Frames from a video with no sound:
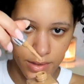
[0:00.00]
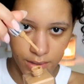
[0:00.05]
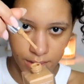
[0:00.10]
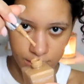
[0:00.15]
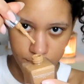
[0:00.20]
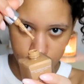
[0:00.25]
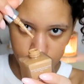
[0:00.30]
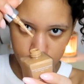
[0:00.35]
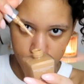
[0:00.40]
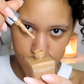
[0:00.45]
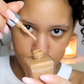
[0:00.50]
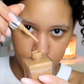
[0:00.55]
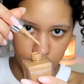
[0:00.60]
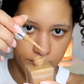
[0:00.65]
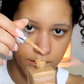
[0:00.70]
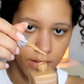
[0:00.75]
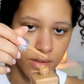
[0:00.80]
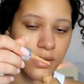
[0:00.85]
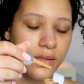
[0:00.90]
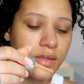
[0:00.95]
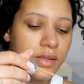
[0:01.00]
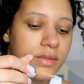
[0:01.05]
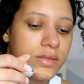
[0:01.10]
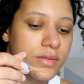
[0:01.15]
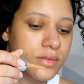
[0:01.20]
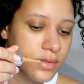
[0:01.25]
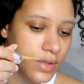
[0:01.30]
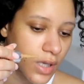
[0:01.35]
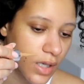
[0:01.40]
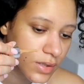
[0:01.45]
and as you can see,
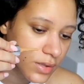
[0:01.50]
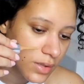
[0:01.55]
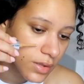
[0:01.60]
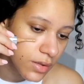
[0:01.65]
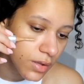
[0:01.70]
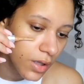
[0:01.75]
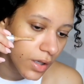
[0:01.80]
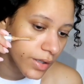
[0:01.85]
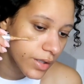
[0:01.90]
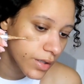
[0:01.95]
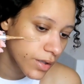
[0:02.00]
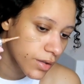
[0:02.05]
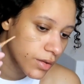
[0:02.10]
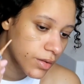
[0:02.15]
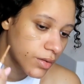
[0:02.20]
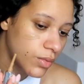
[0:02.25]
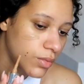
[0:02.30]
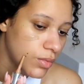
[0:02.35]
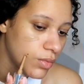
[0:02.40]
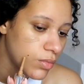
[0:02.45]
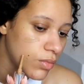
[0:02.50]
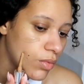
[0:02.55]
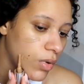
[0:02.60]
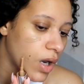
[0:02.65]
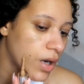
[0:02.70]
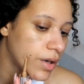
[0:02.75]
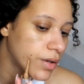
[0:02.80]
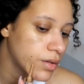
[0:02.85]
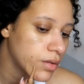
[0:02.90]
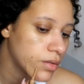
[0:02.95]
does like
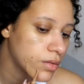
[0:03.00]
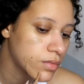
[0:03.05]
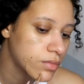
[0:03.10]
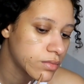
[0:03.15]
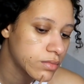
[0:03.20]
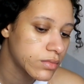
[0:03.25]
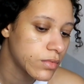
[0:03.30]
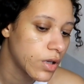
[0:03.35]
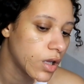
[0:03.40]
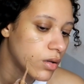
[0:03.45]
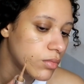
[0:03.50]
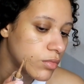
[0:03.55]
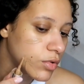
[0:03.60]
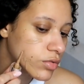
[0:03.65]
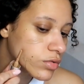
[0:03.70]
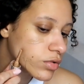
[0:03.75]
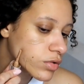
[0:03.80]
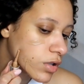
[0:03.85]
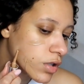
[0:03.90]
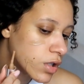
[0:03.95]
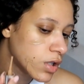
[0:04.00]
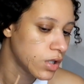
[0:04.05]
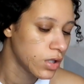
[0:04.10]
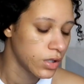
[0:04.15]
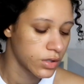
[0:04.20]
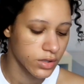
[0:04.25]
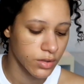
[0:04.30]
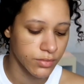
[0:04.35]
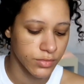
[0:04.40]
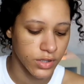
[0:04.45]
run almost.
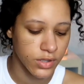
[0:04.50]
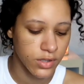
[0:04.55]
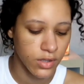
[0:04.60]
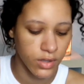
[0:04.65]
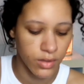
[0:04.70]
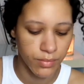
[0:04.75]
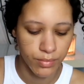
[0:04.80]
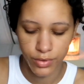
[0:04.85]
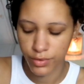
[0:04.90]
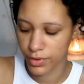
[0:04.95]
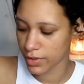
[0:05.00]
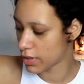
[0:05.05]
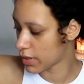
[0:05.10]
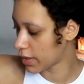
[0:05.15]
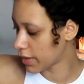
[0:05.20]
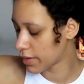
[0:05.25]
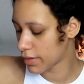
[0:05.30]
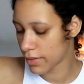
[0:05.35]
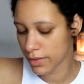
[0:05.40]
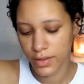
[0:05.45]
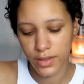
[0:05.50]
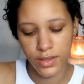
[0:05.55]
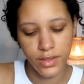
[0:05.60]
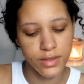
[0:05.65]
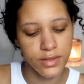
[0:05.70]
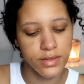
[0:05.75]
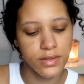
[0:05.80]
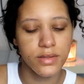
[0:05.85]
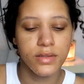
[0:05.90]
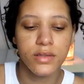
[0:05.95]
So I'm just gonna put it like
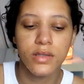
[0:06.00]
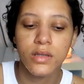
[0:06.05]
this.